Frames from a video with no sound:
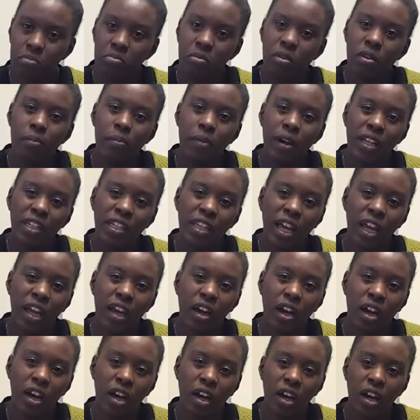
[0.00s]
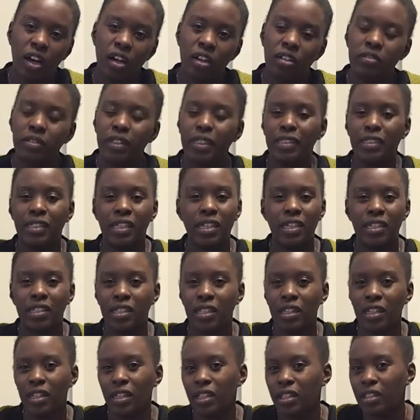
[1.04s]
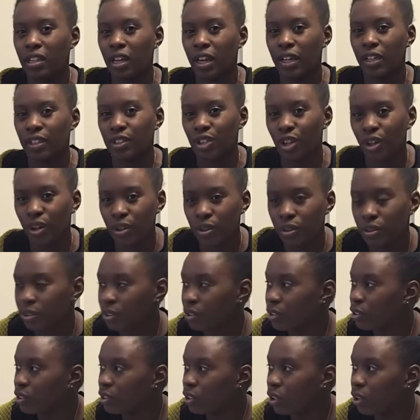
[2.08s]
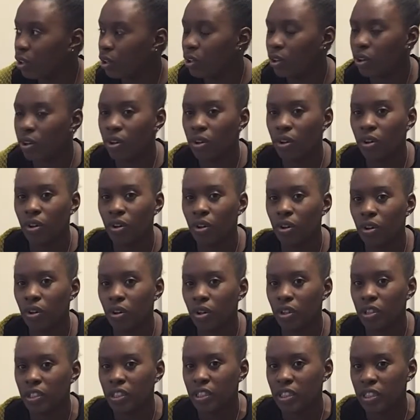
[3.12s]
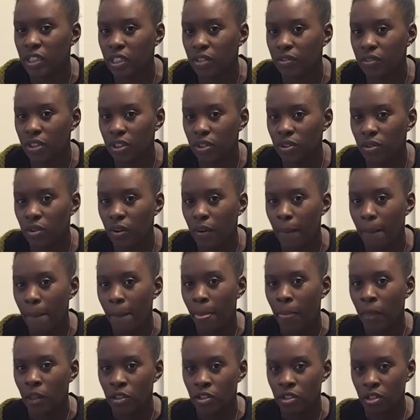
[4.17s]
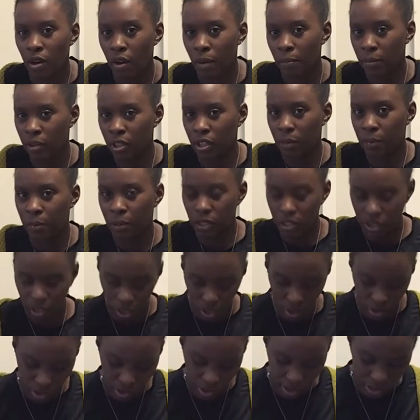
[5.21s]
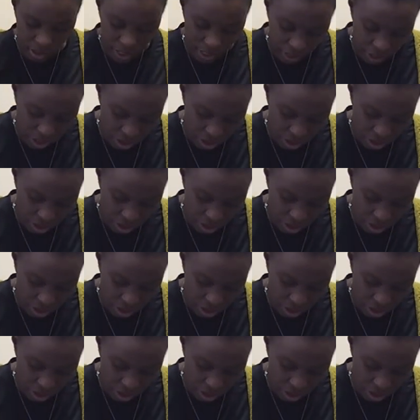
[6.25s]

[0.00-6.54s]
Monday is easy. It's like toast or cereal. So I'm going to put toast /